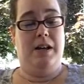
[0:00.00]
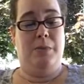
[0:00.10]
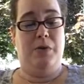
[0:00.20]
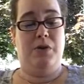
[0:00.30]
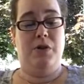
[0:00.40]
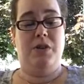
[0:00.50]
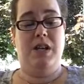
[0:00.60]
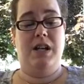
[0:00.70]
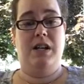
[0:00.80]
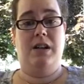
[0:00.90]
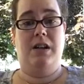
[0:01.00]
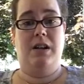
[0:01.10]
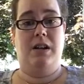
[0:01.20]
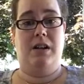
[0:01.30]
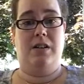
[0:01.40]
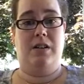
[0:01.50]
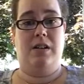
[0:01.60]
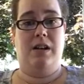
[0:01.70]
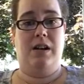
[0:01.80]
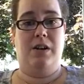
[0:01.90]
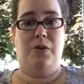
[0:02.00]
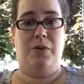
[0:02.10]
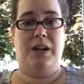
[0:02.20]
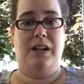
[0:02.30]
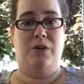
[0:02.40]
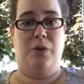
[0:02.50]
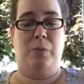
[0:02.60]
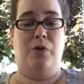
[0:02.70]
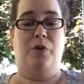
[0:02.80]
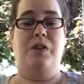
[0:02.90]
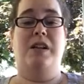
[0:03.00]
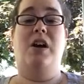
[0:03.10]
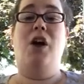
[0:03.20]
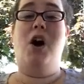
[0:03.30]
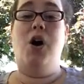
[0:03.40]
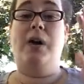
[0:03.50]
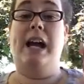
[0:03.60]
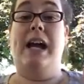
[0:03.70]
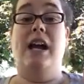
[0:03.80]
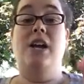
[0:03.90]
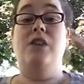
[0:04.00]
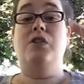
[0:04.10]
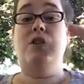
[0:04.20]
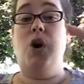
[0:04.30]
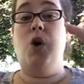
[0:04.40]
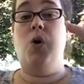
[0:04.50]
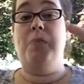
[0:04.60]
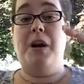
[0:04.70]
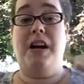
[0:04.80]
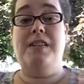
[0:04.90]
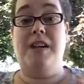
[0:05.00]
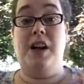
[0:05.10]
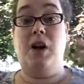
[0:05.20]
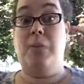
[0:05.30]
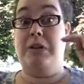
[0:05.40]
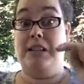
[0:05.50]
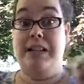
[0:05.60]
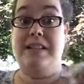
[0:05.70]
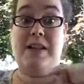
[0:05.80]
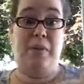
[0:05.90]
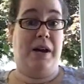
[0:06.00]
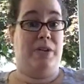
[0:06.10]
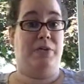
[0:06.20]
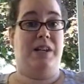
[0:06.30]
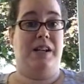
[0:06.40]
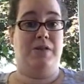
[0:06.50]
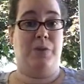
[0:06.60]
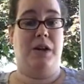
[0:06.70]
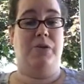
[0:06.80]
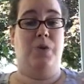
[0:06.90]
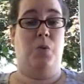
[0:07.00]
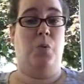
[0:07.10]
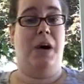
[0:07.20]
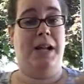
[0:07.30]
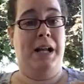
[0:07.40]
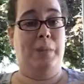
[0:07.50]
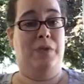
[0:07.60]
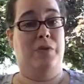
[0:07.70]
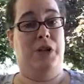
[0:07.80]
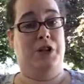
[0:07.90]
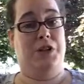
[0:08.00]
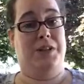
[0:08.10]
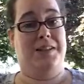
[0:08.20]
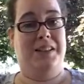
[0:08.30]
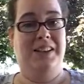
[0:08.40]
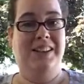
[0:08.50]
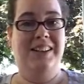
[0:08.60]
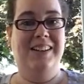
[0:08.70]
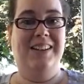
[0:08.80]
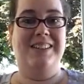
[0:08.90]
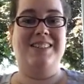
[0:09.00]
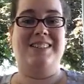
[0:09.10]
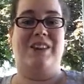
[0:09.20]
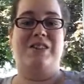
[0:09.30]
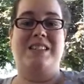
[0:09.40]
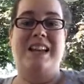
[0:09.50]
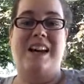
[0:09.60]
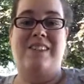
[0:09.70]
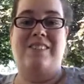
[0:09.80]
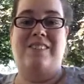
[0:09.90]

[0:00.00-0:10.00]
Number 13, I don't know if I can get through number 13. Okay, so pause here. Please come back for the next one if you want to hear me finish this. So, see ya!